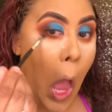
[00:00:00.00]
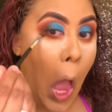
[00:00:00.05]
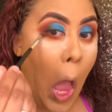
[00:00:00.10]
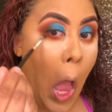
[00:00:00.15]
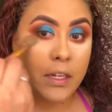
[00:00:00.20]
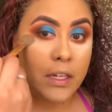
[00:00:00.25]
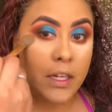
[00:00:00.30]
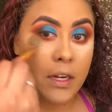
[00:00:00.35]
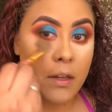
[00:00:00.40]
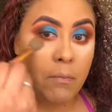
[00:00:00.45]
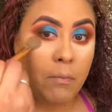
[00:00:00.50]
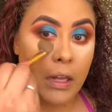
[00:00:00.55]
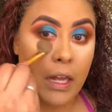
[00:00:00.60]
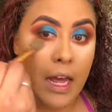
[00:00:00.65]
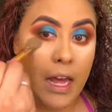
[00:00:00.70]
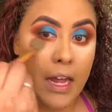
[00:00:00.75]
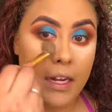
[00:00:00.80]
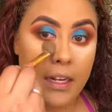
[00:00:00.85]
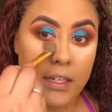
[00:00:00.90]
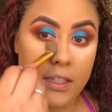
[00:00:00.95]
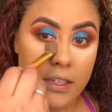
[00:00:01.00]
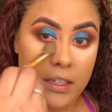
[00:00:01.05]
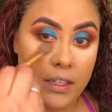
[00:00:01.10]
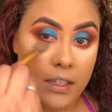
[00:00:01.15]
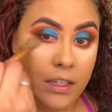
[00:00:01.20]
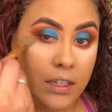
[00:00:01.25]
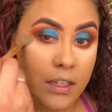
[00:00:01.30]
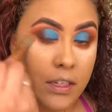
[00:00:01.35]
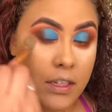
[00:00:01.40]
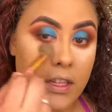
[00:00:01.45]
I'm gonna blend
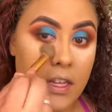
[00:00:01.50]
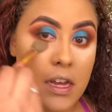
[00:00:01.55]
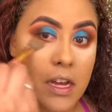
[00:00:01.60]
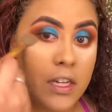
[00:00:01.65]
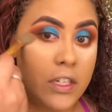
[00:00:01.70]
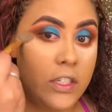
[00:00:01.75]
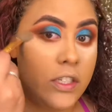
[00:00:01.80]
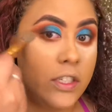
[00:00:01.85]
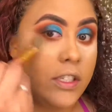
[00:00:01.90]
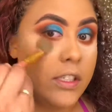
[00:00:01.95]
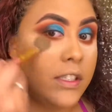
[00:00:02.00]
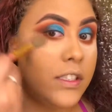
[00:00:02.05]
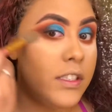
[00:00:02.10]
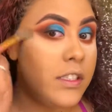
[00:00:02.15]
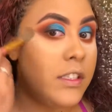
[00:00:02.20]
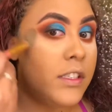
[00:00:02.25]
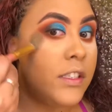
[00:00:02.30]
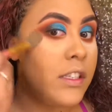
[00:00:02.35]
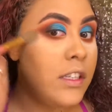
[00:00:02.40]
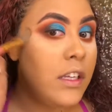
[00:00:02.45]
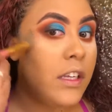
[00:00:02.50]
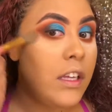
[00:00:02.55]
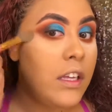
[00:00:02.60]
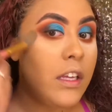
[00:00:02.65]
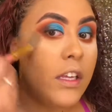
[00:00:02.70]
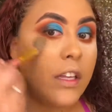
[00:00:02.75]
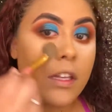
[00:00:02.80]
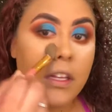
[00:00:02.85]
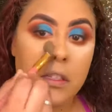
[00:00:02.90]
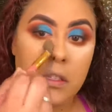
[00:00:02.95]
the edges.
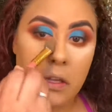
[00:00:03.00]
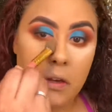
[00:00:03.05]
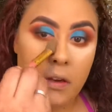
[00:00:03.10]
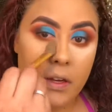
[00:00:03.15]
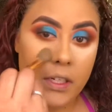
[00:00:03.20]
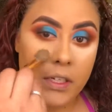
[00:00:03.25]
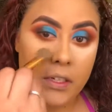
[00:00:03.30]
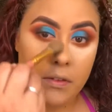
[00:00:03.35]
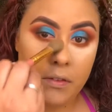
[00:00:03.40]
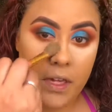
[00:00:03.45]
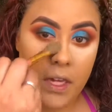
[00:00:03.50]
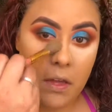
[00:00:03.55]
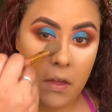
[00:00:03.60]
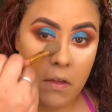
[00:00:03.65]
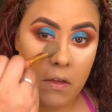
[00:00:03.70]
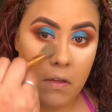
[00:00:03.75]
That's how I do it.